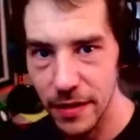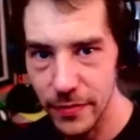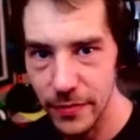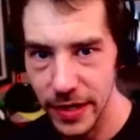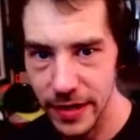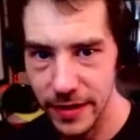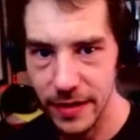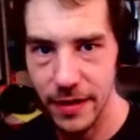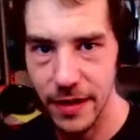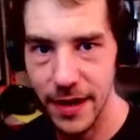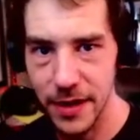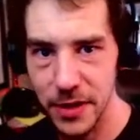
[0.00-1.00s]
while
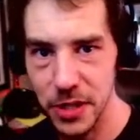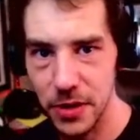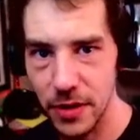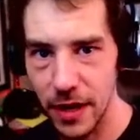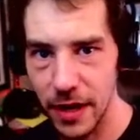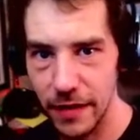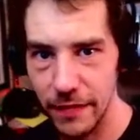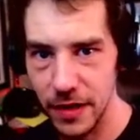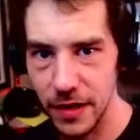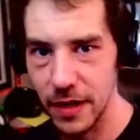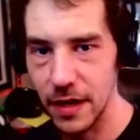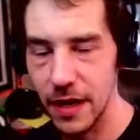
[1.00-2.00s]
I strive to
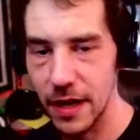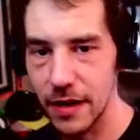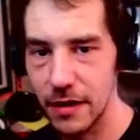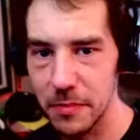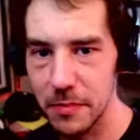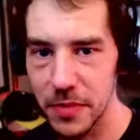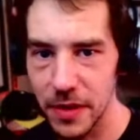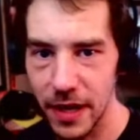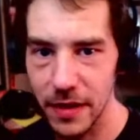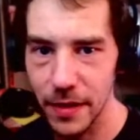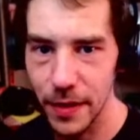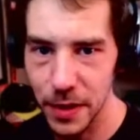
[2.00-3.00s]
get higher up in
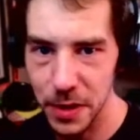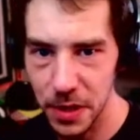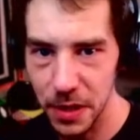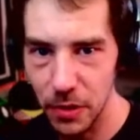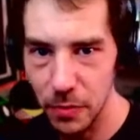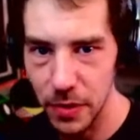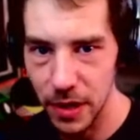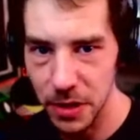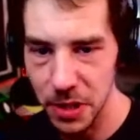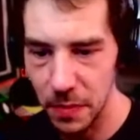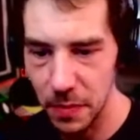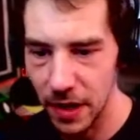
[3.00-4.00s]
that list and open a
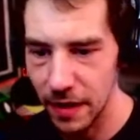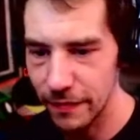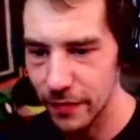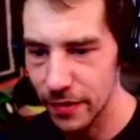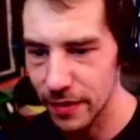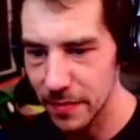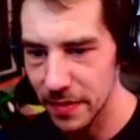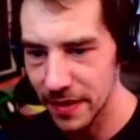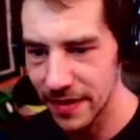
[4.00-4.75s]
spot for him.